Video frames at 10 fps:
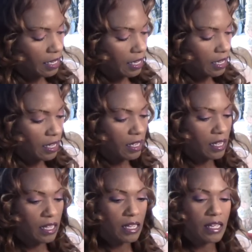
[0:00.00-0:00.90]

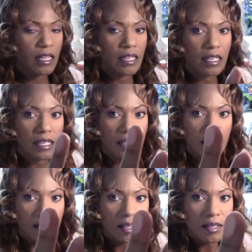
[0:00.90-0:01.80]
No one is speaking in this clip.